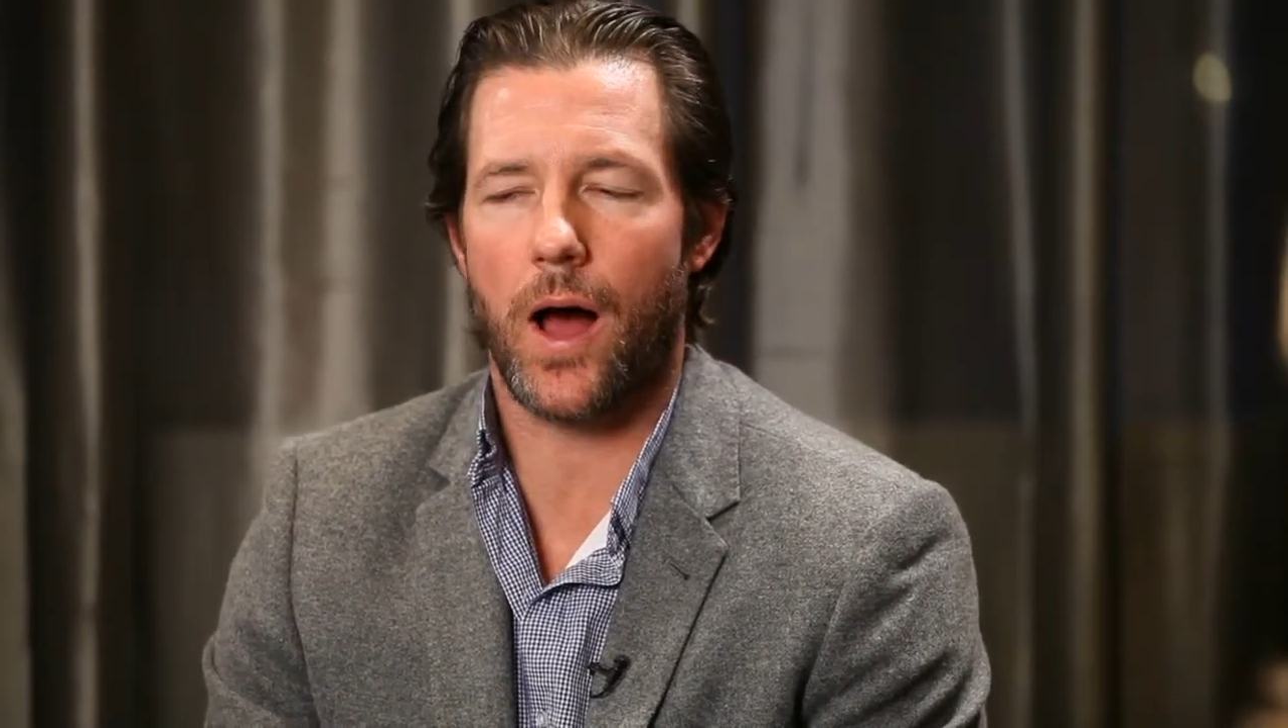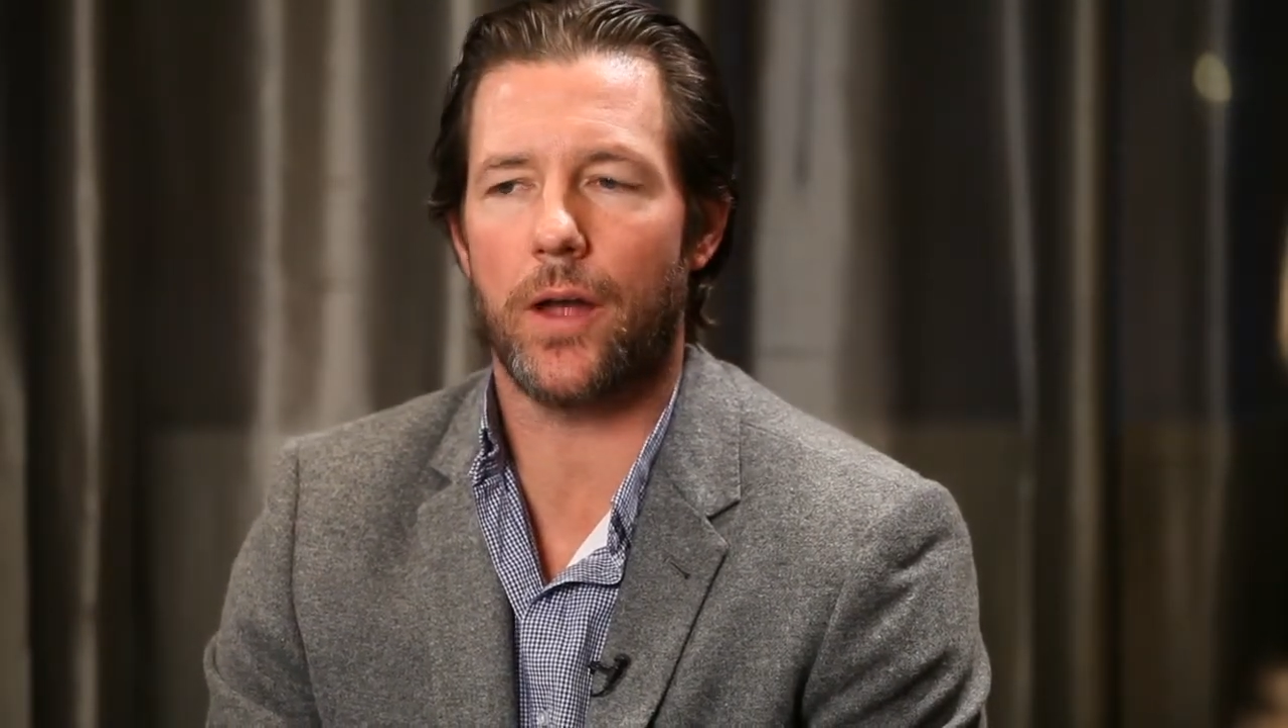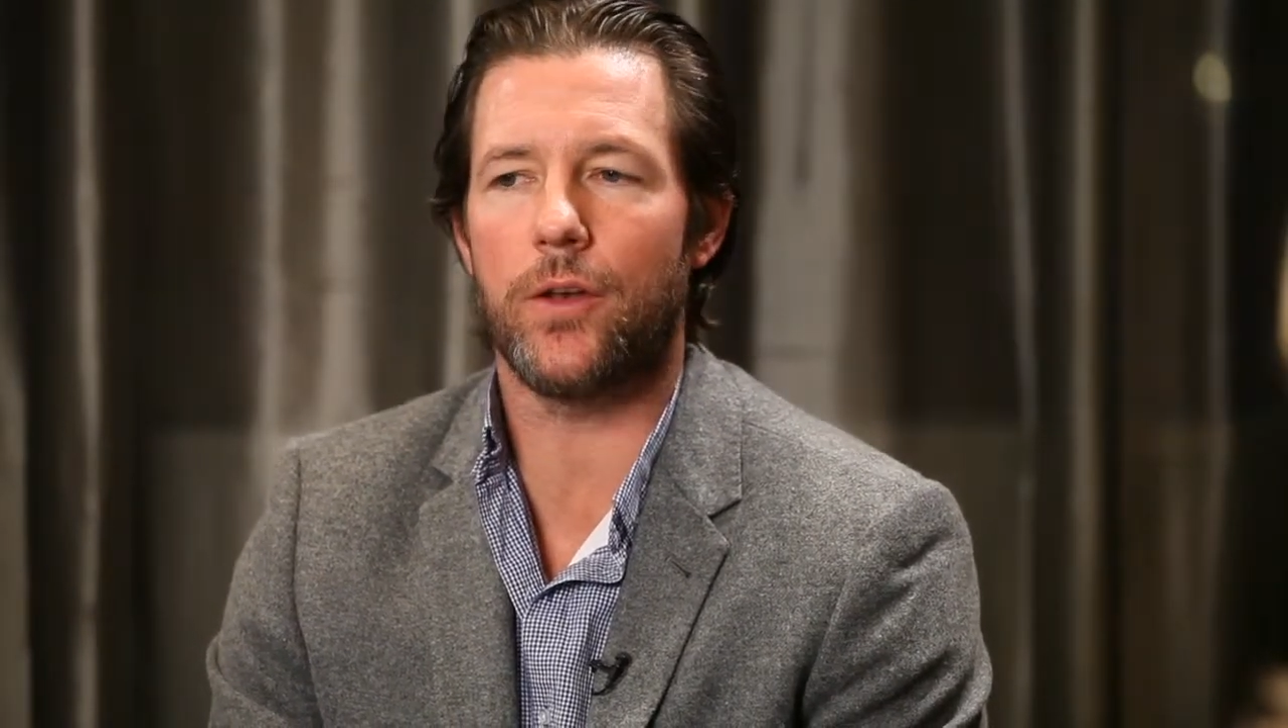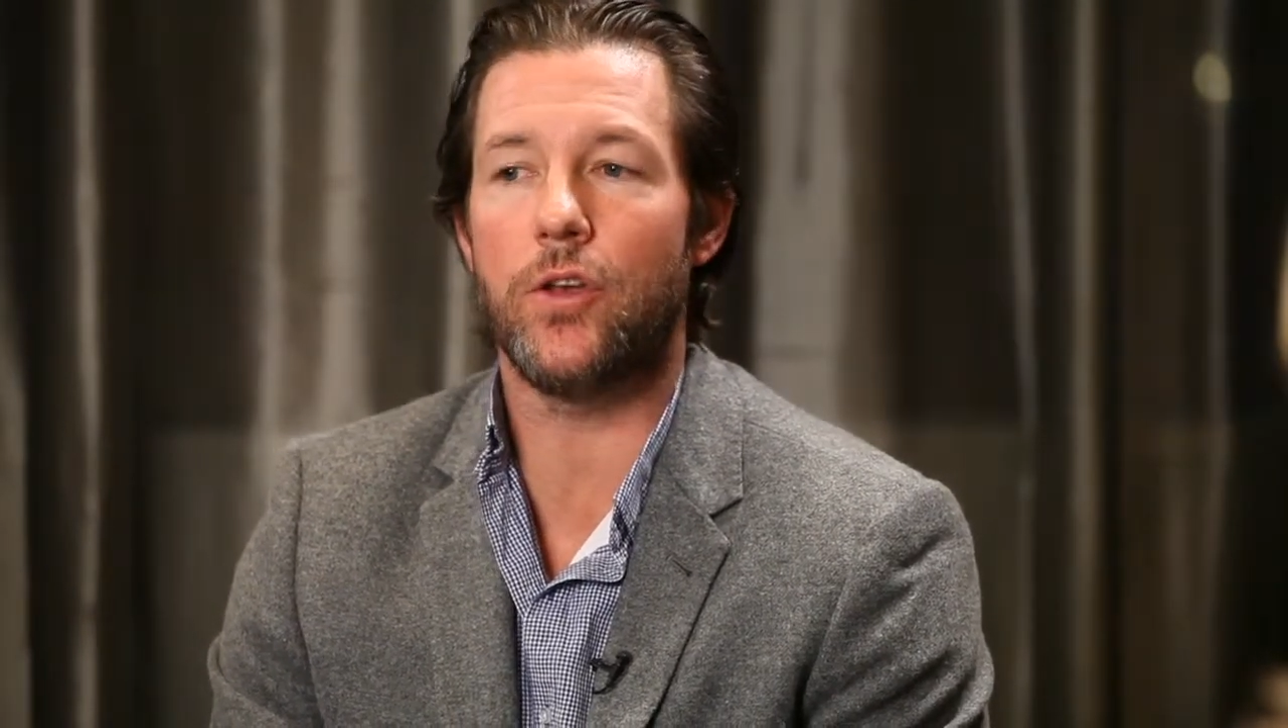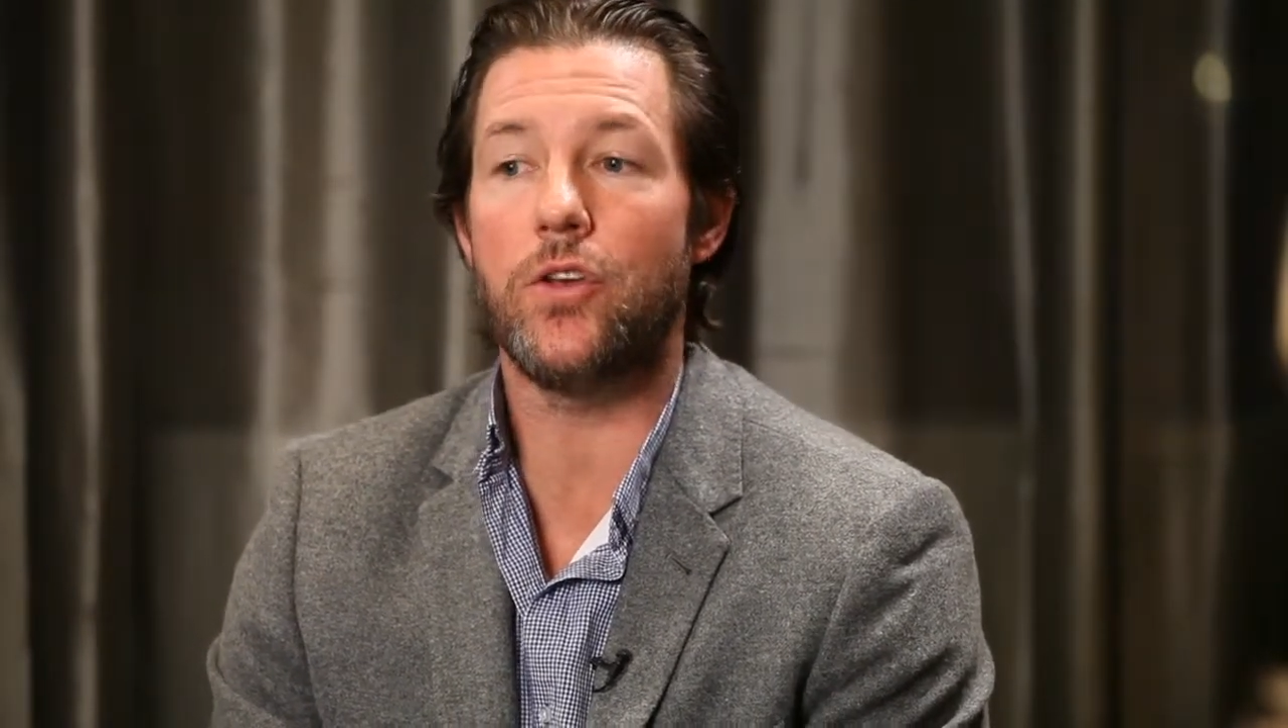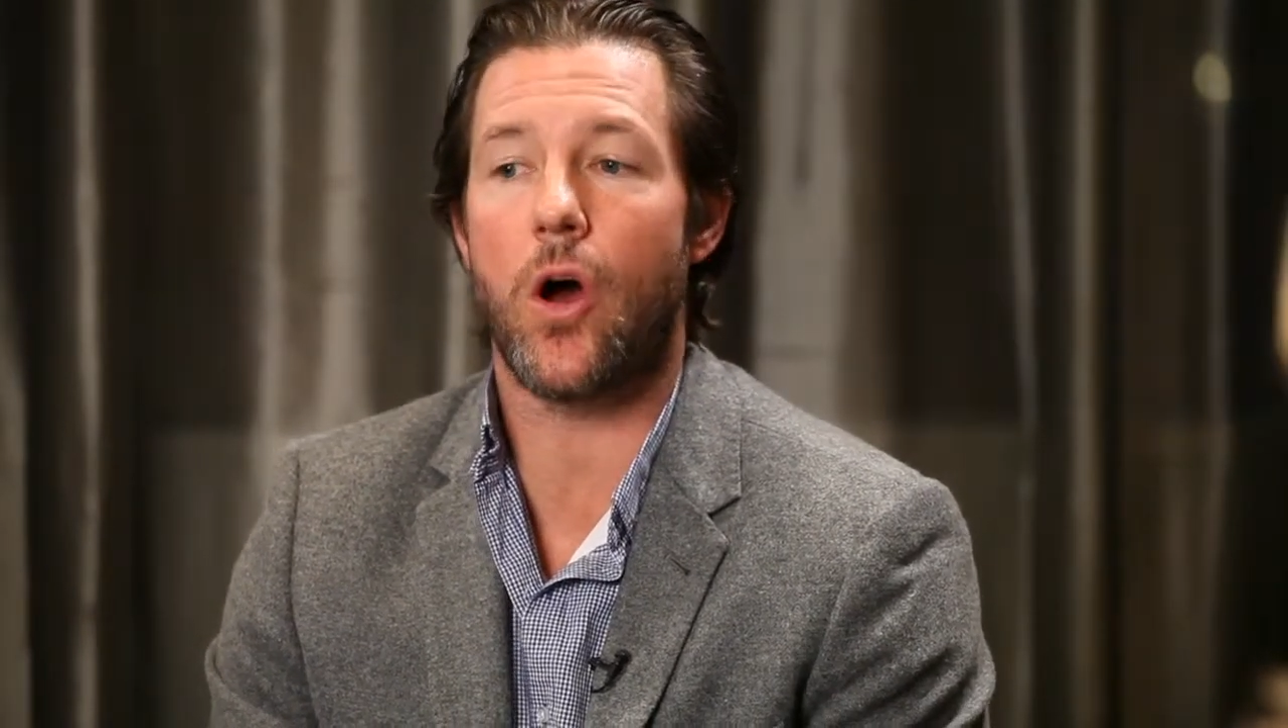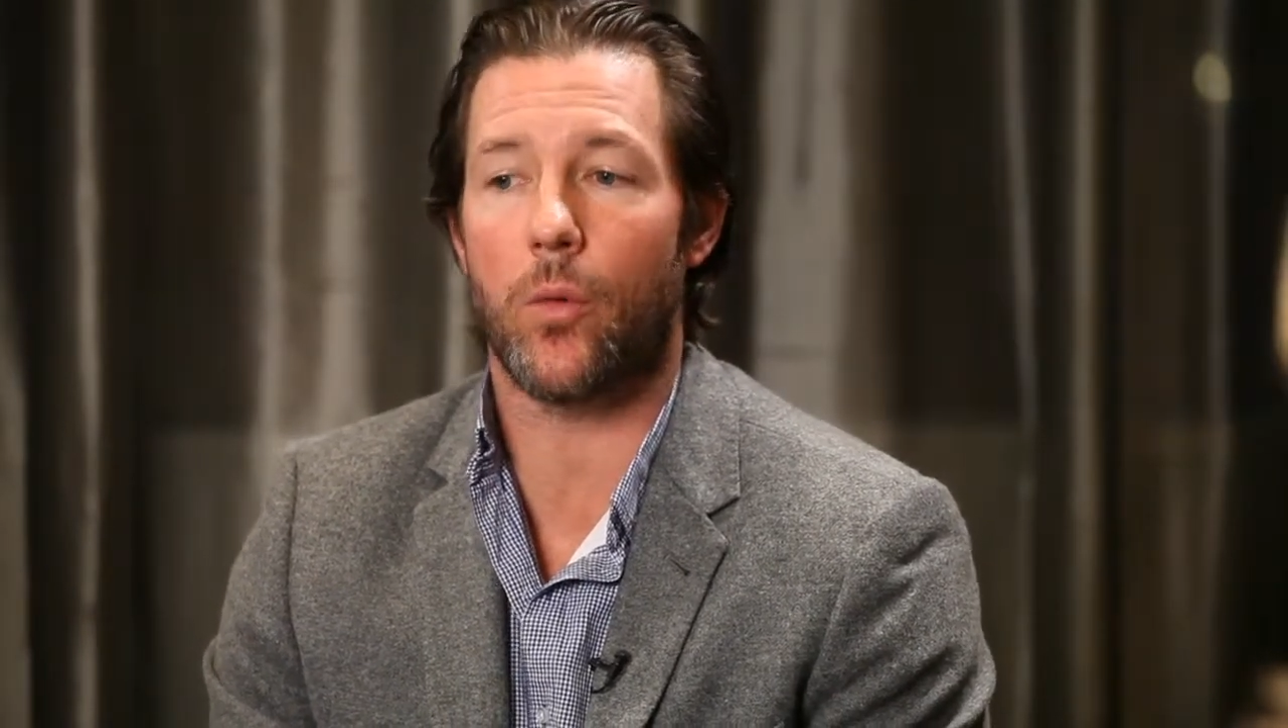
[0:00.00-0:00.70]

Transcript: I know